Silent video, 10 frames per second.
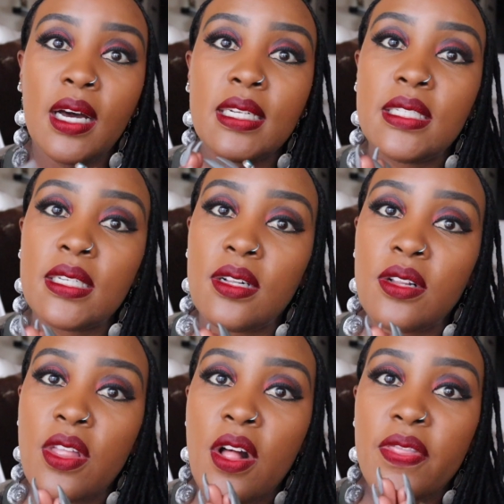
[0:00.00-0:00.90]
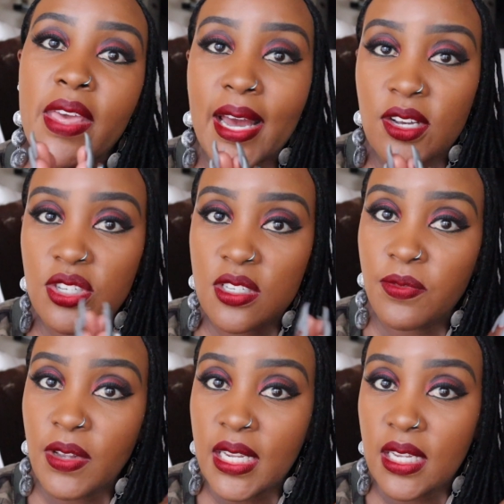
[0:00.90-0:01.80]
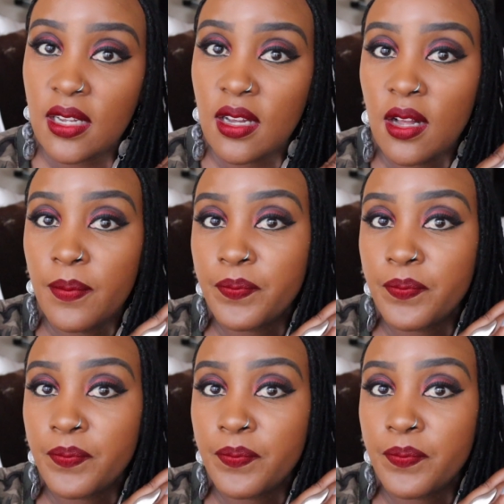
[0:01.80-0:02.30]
until the anxious feeling